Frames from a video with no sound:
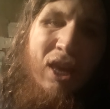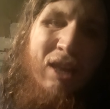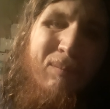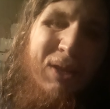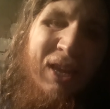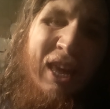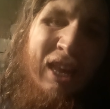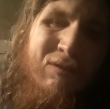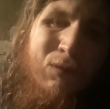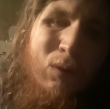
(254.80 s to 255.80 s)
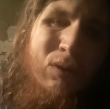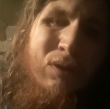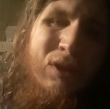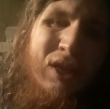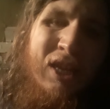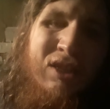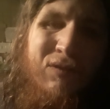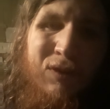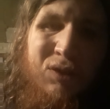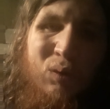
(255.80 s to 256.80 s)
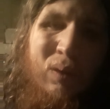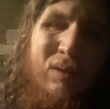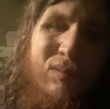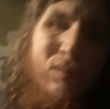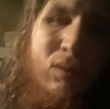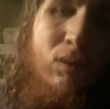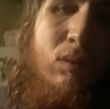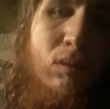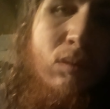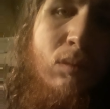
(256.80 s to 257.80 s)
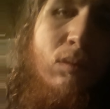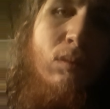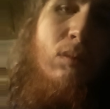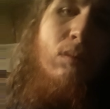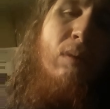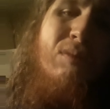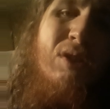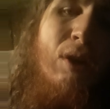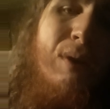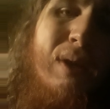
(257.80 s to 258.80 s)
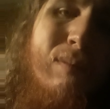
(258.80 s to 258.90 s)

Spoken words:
And being a hateful individual. I'm sorry.